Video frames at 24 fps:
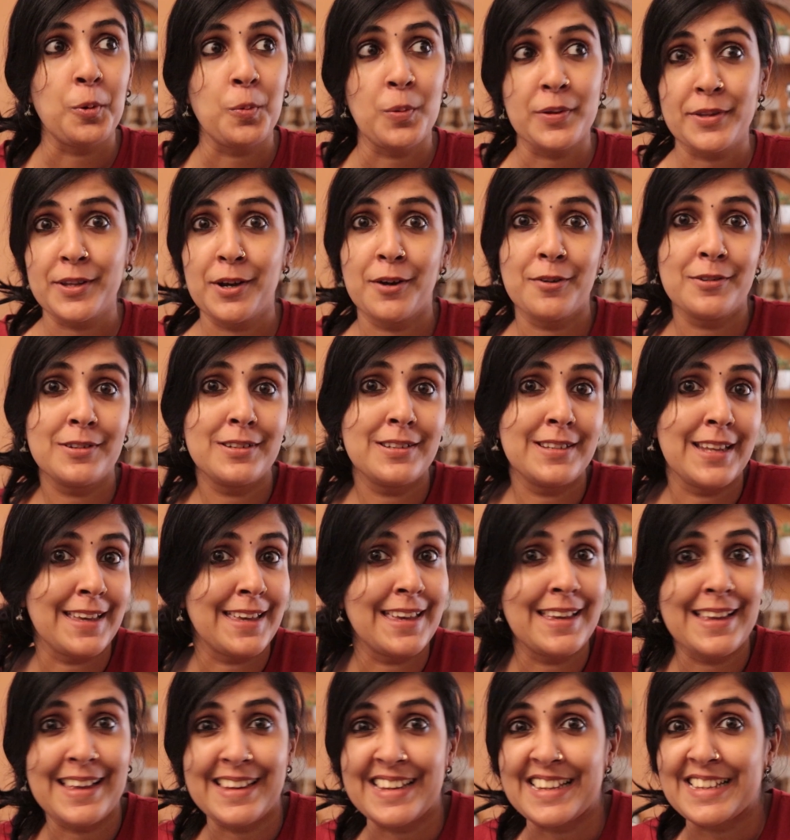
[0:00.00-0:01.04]
without
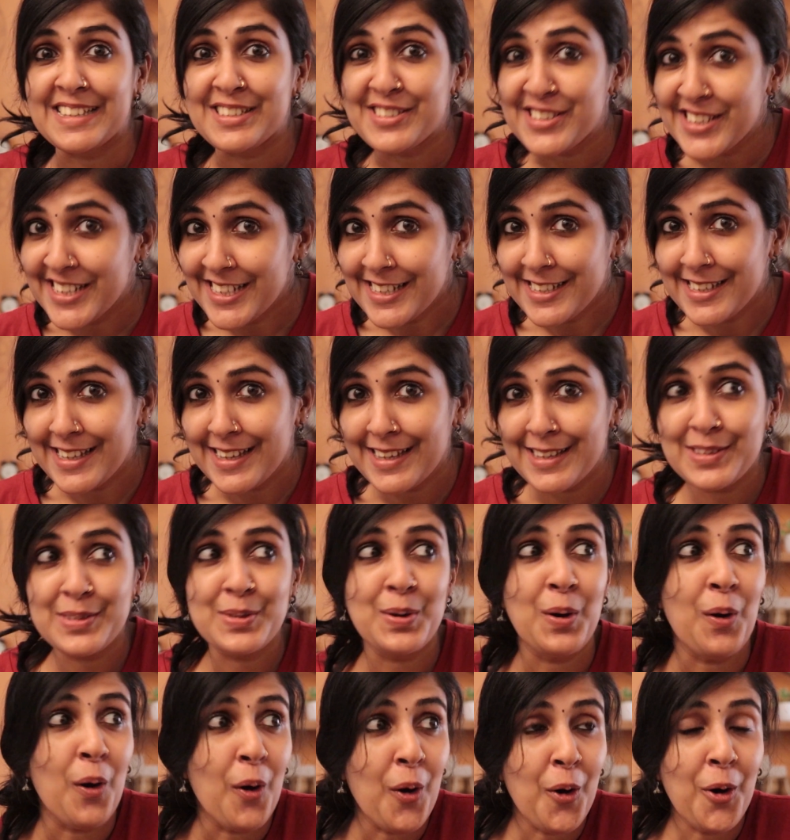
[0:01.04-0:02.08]
taking any cheat
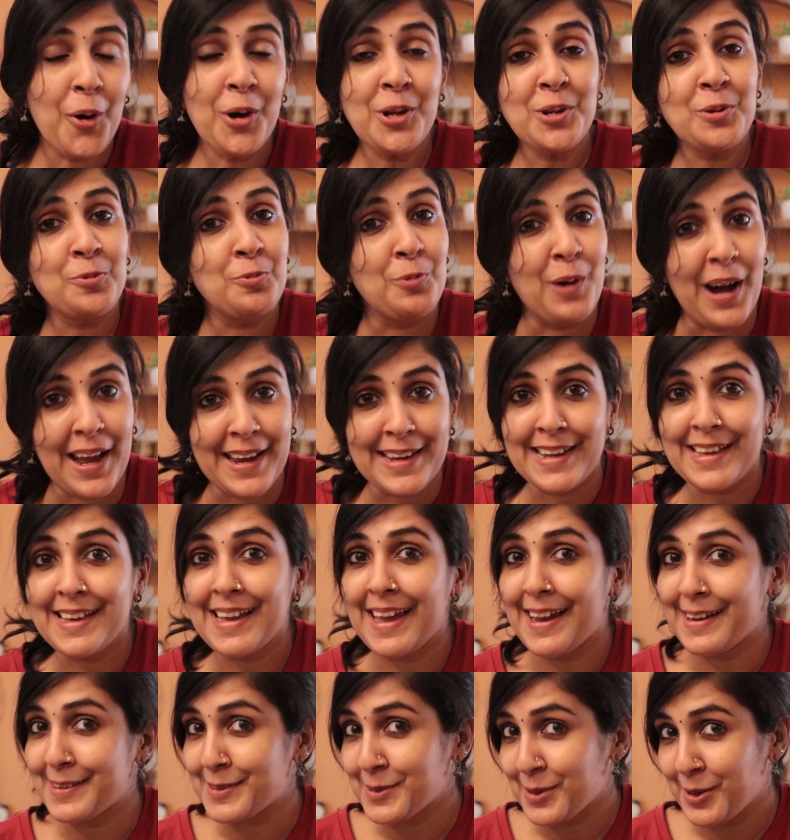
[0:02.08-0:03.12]
days or
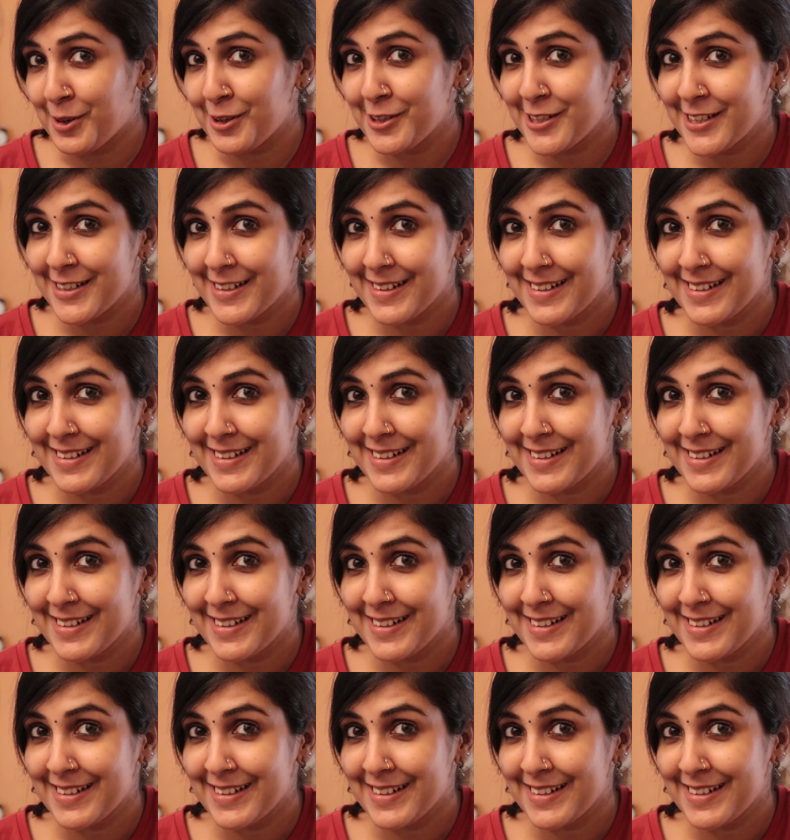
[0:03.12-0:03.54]
whining at all.